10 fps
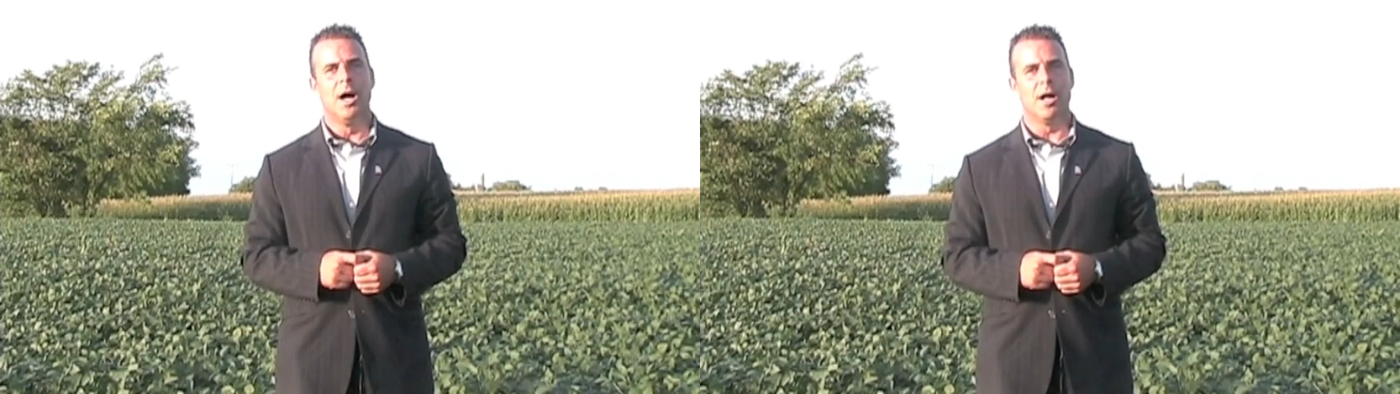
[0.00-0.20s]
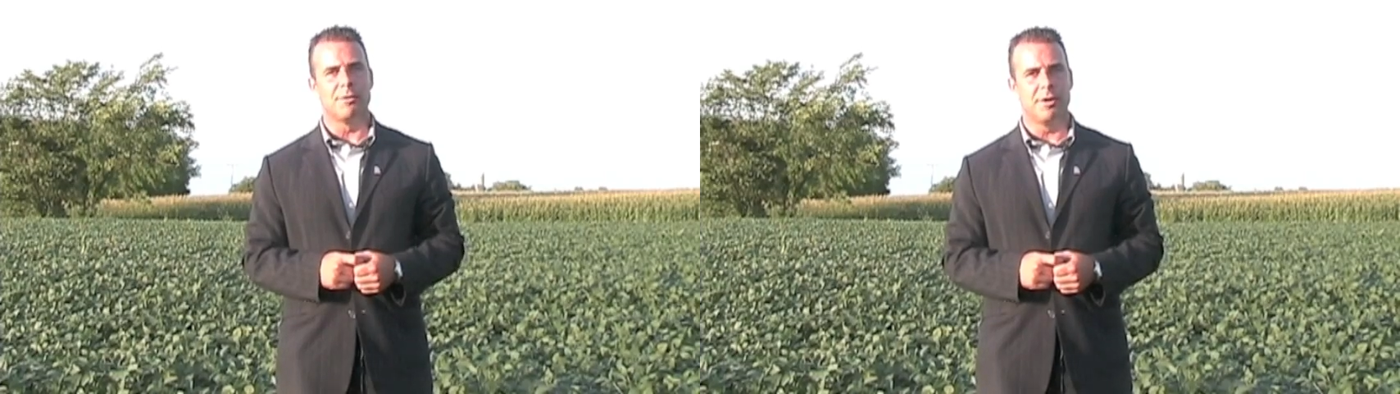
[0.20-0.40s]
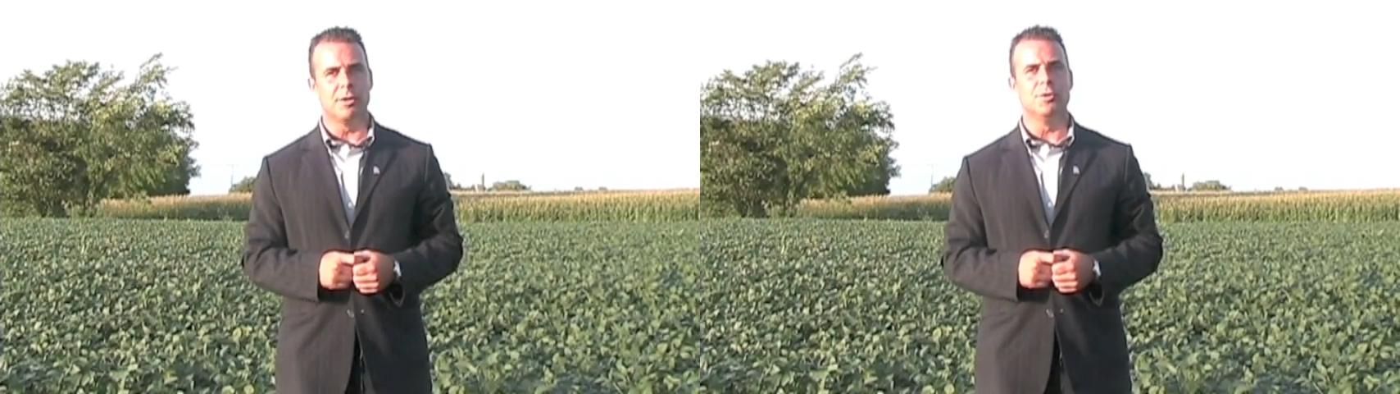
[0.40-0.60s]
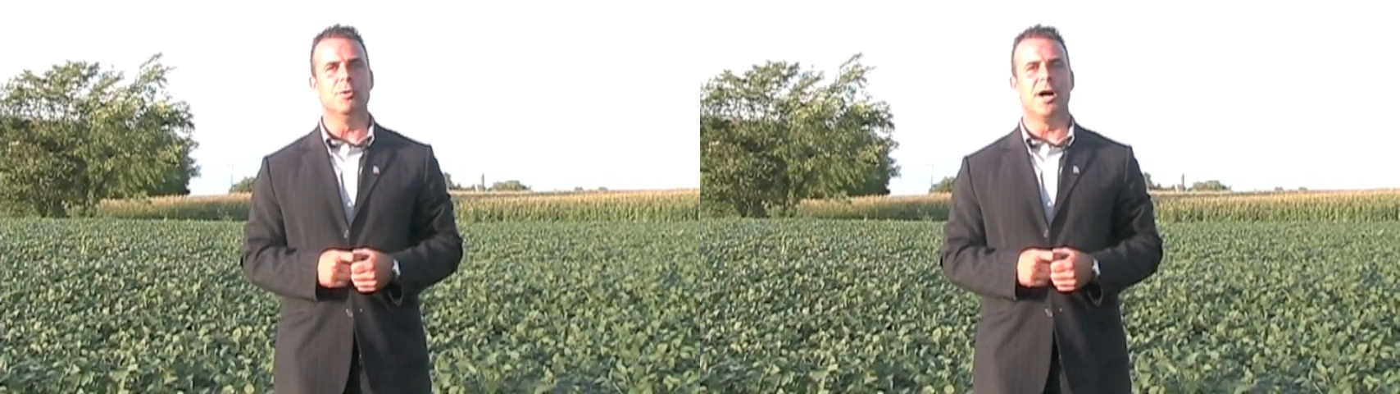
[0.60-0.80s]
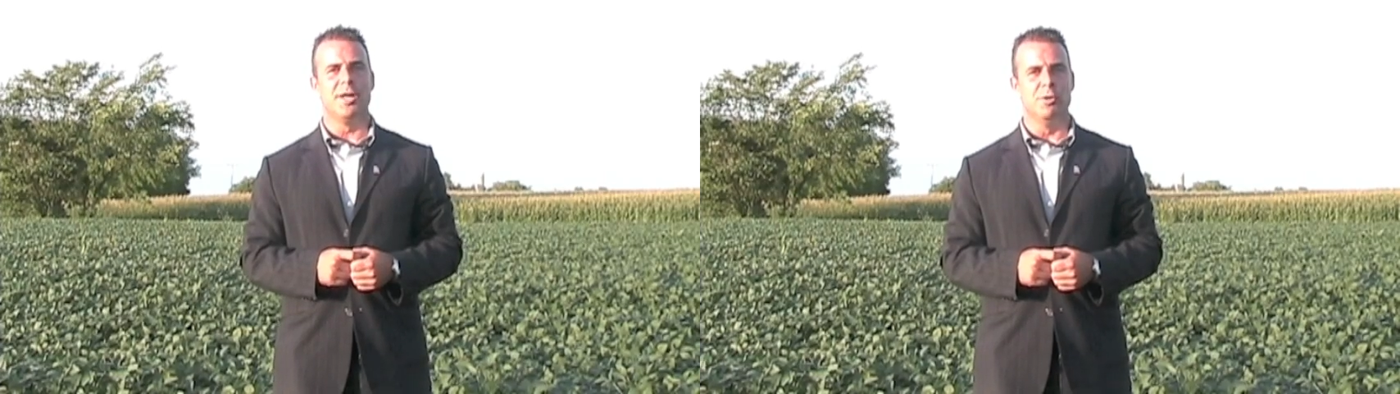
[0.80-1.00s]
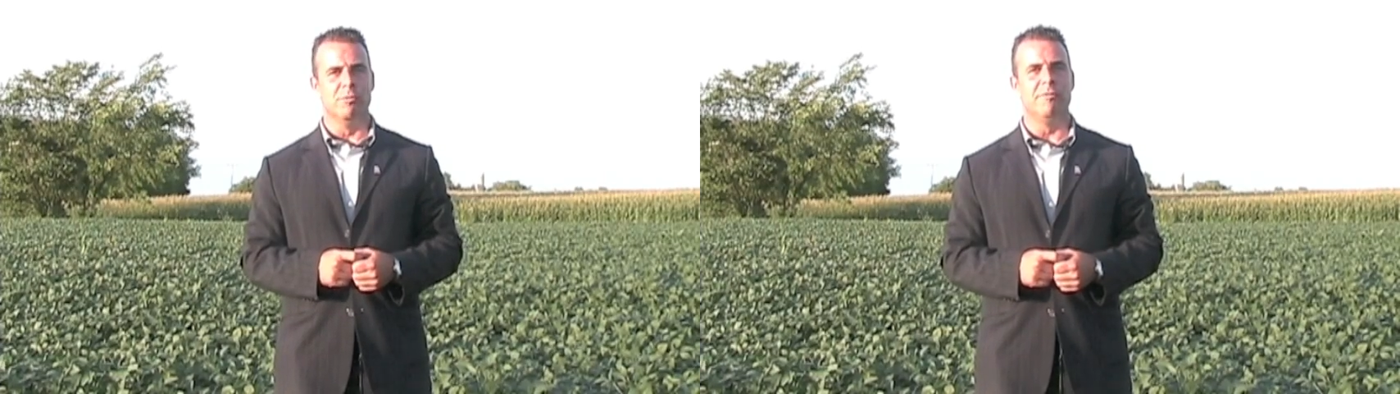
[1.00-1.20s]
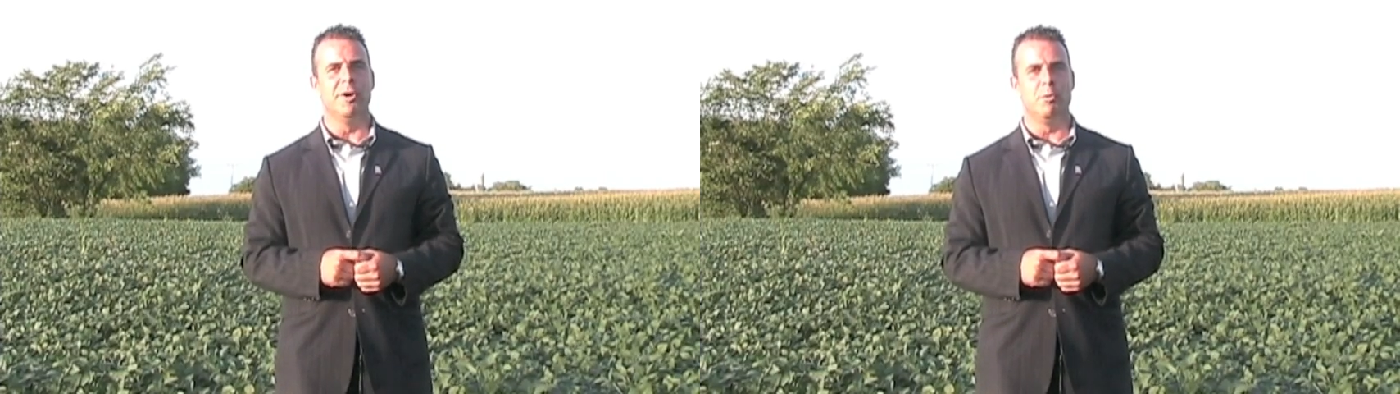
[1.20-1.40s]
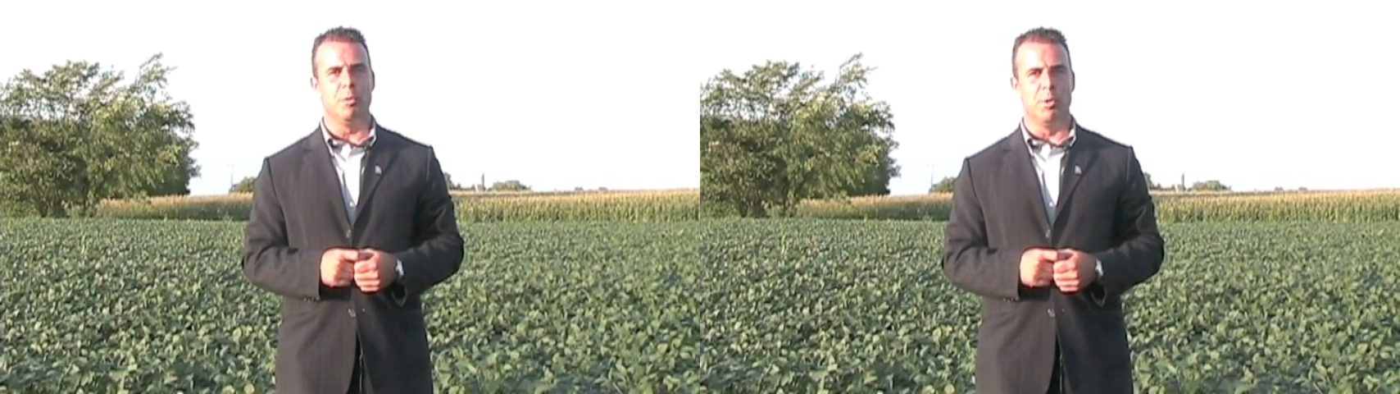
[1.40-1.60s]
I'll tell you, I know
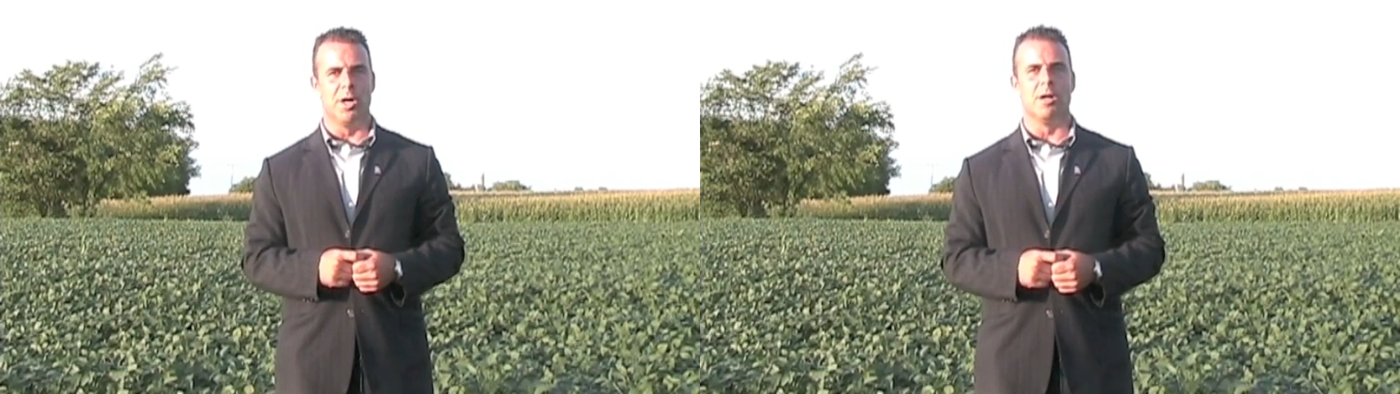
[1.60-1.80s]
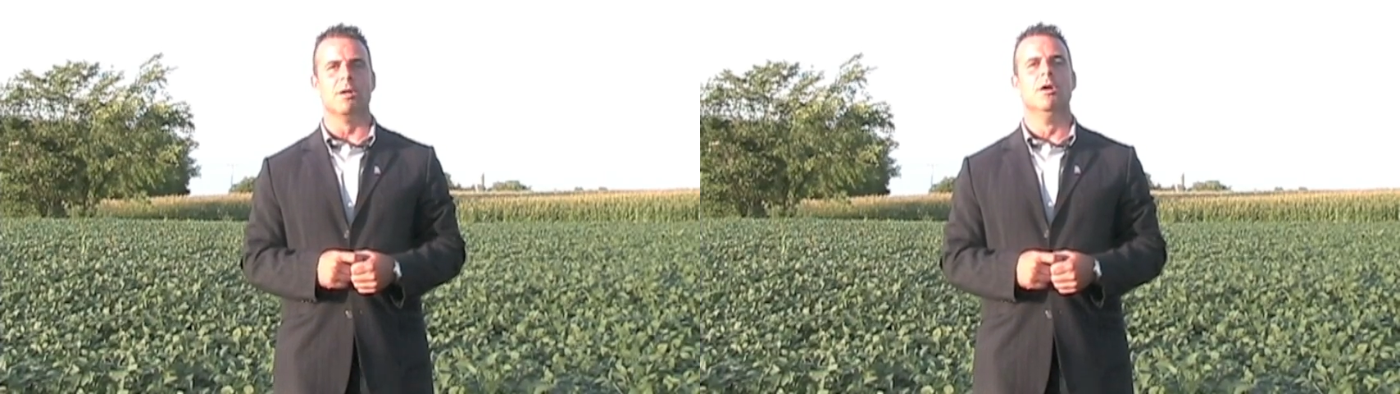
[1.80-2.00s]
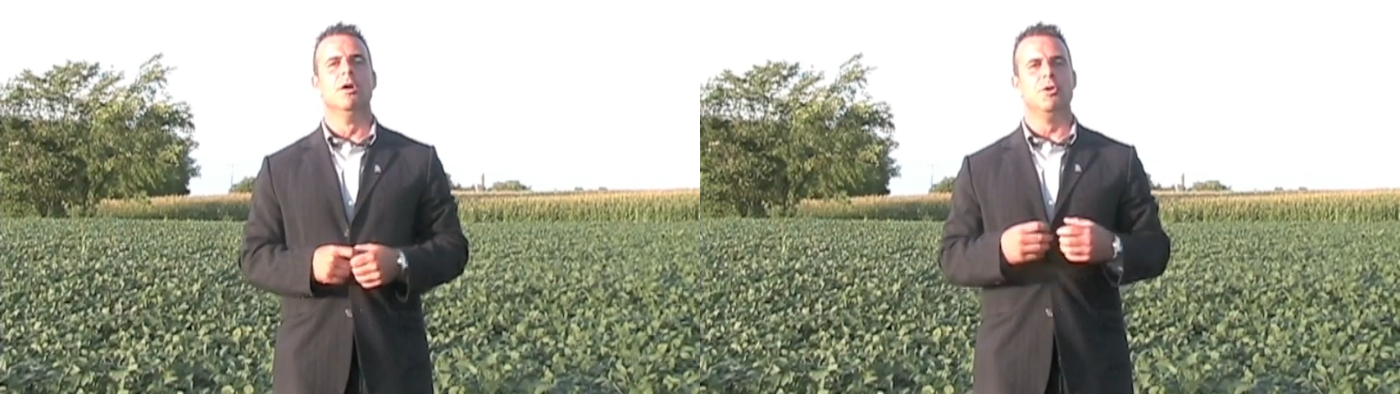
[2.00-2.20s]
very well